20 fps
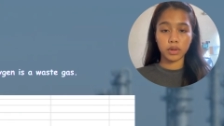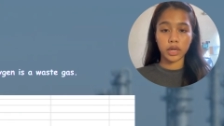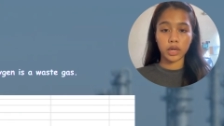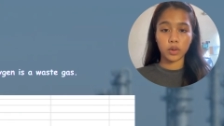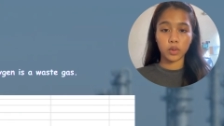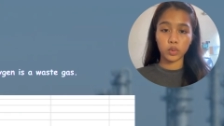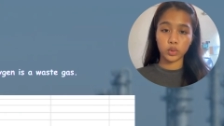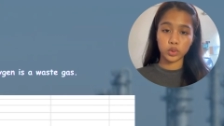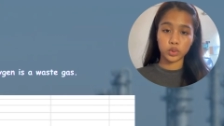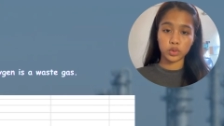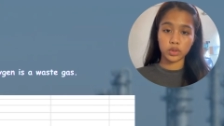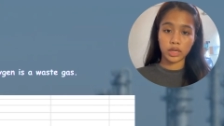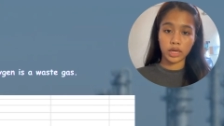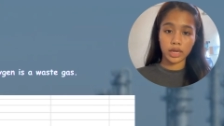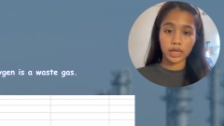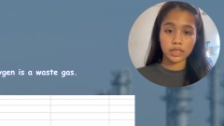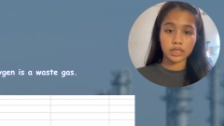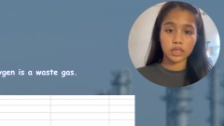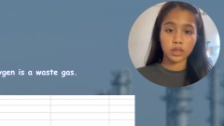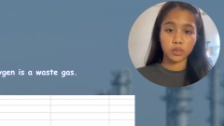and O2
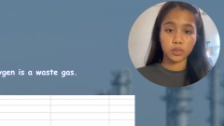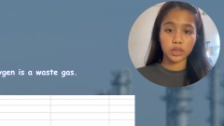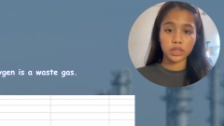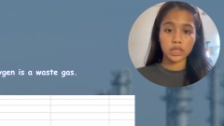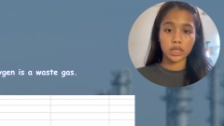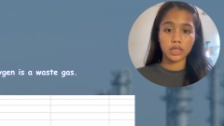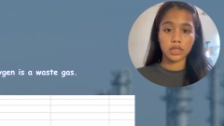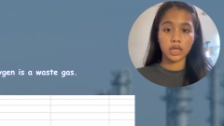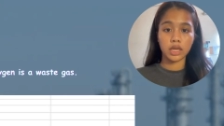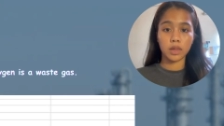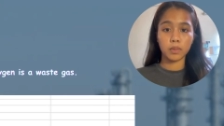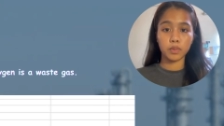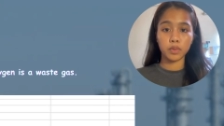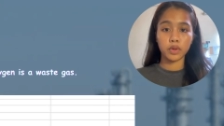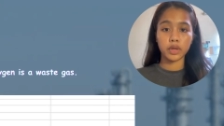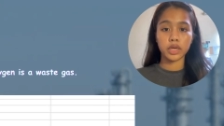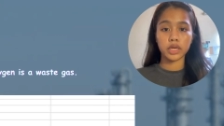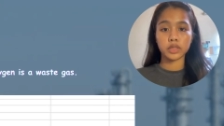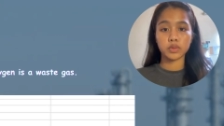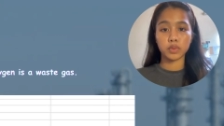gas, which in the
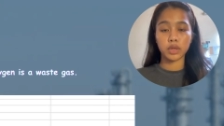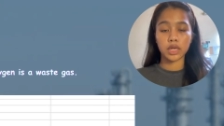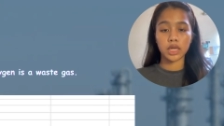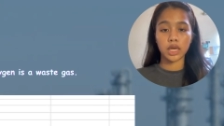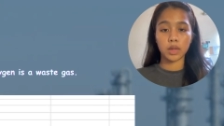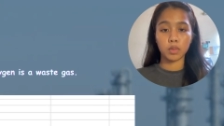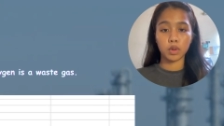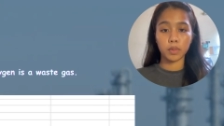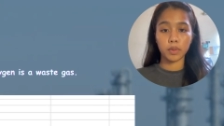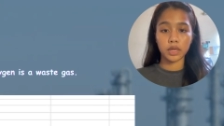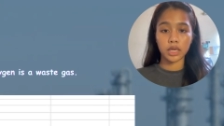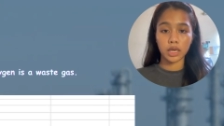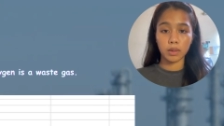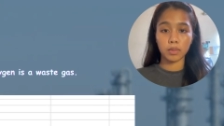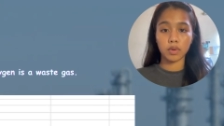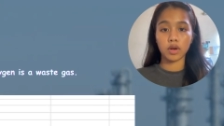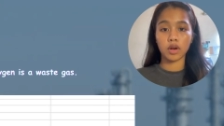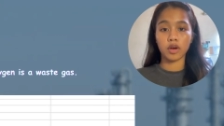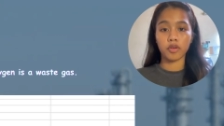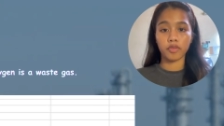input is 1 kmol per
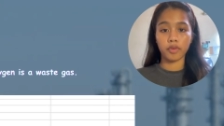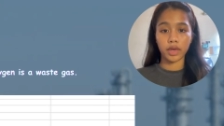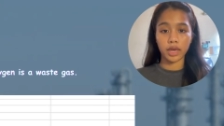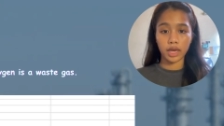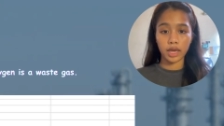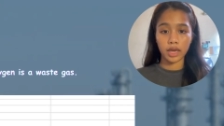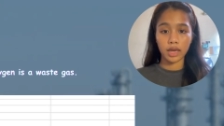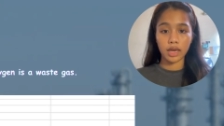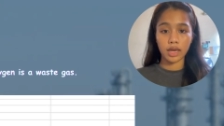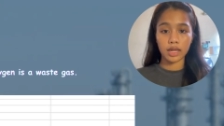kmol of air,